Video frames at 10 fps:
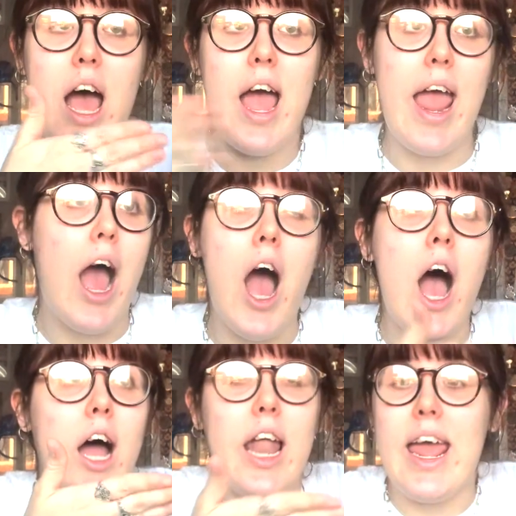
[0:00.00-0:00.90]

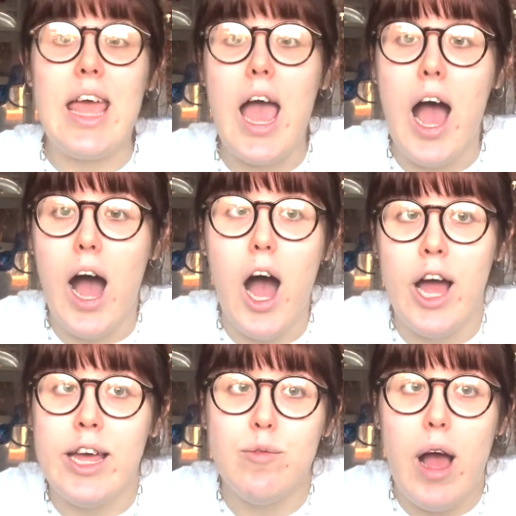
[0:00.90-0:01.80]

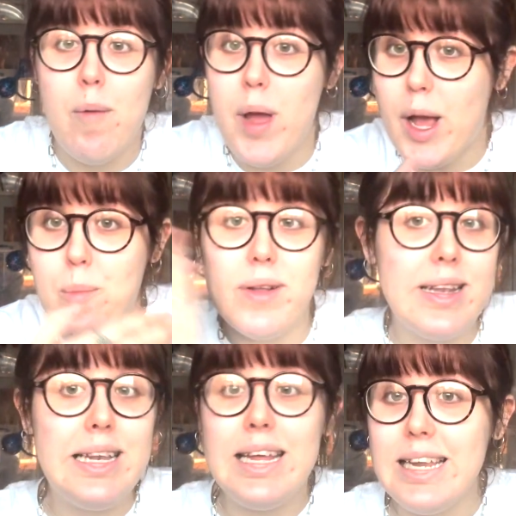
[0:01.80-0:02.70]
am a
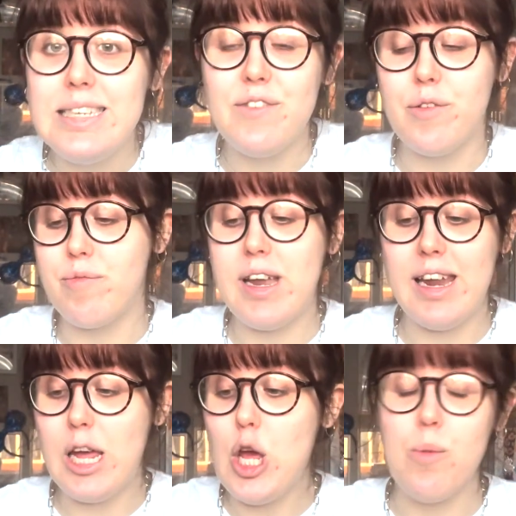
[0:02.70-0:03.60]
completely different
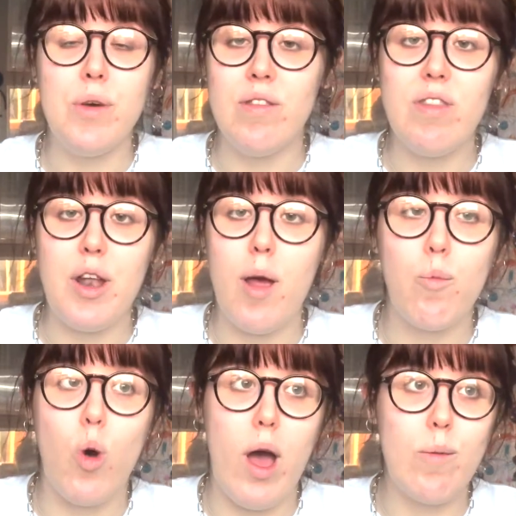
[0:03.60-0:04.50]
reading human than
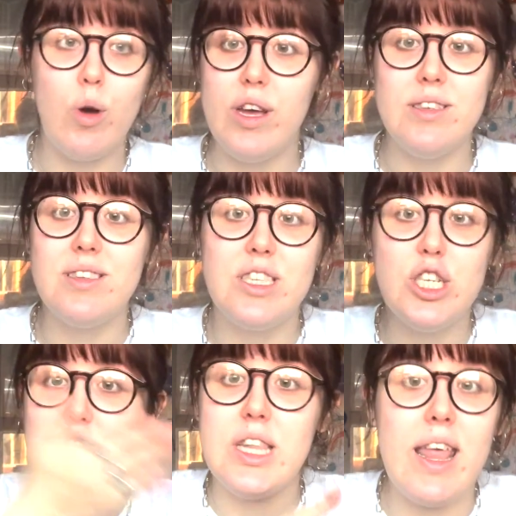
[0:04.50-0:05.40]
what I was
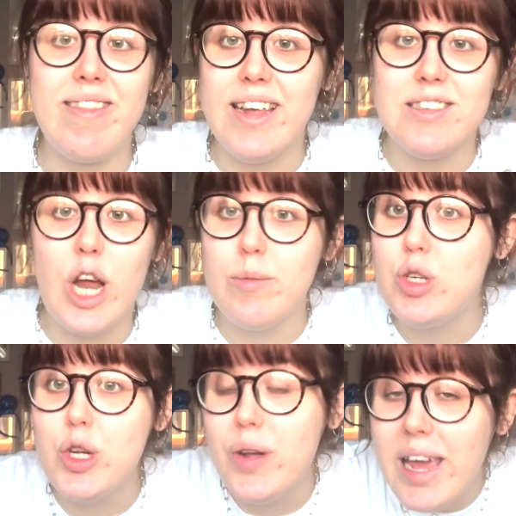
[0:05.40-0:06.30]
this time
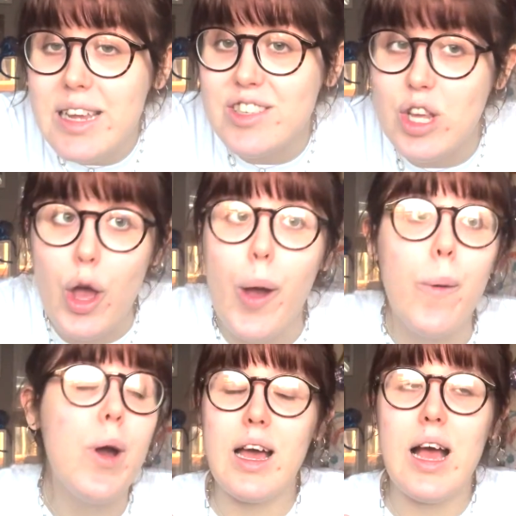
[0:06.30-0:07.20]
2 years
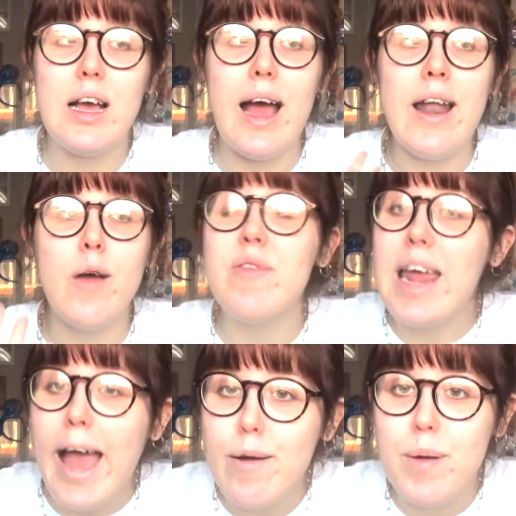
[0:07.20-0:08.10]
ago. And I'm
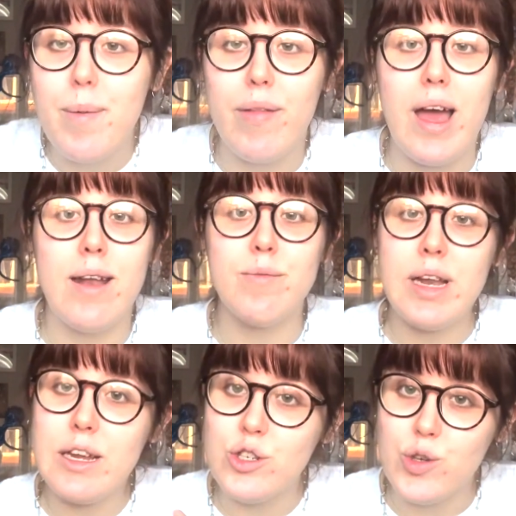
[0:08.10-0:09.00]
really happy about that, and I'm
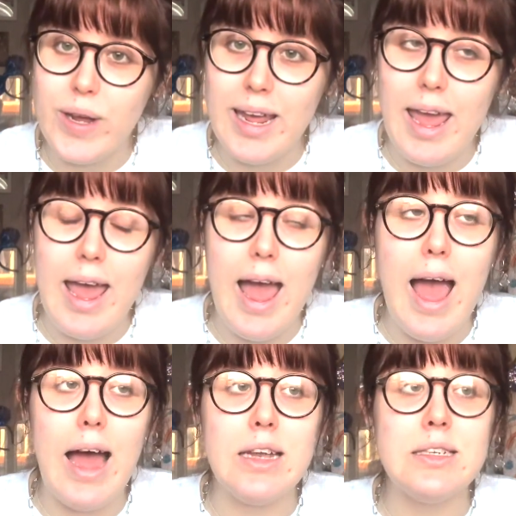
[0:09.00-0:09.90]
really enjoying it,
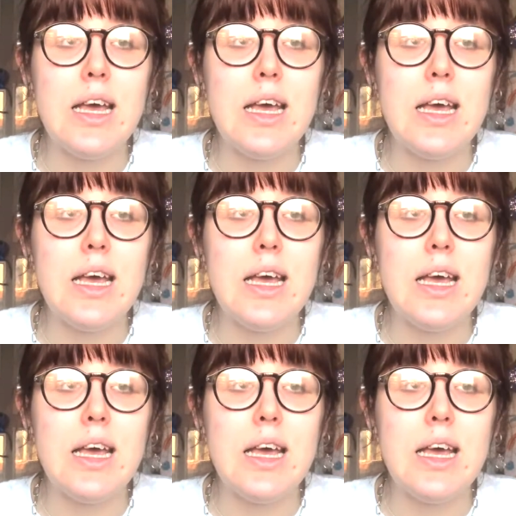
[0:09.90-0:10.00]
and